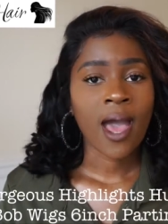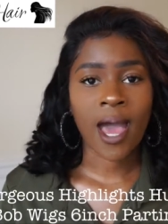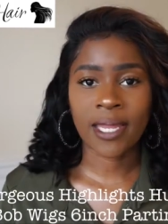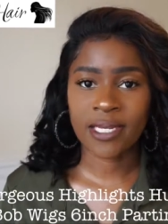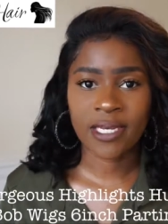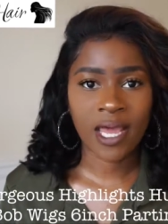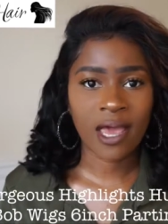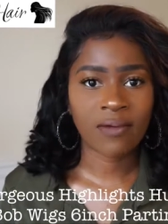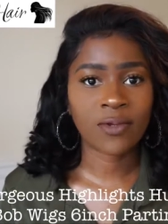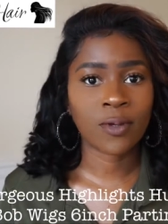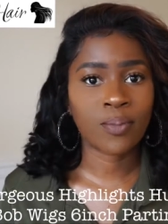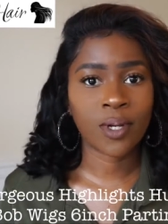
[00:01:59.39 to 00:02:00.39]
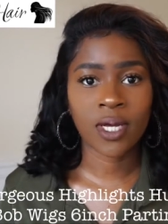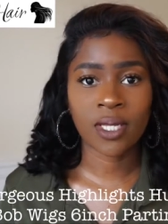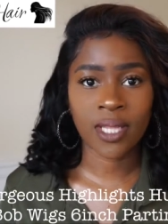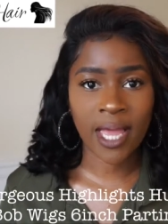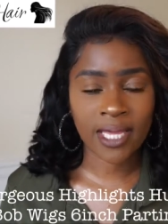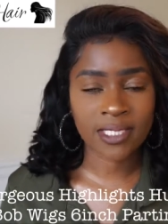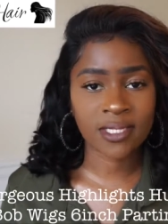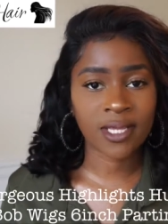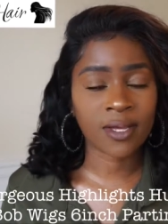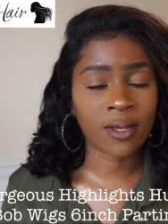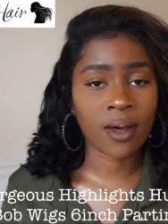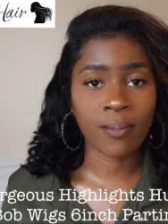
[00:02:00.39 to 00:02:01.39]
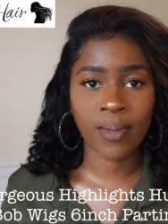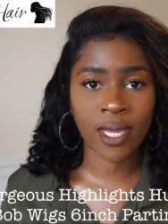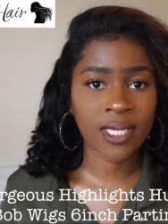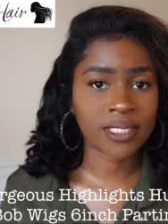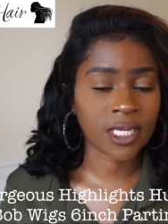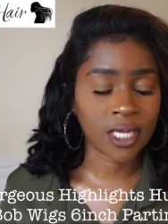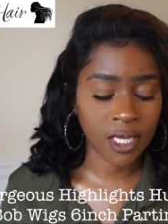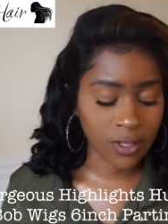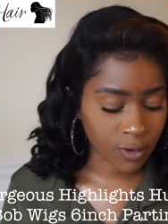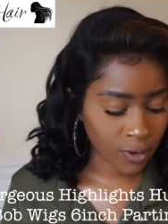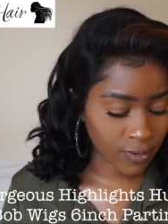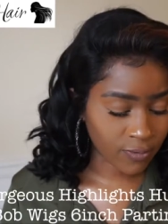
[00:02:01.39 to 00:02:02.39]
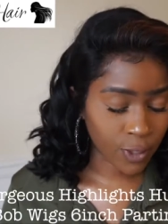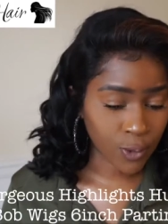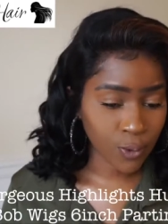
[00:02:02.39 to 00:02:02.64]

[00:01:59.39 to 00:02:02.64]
I didn't have to put elastic bands in either of the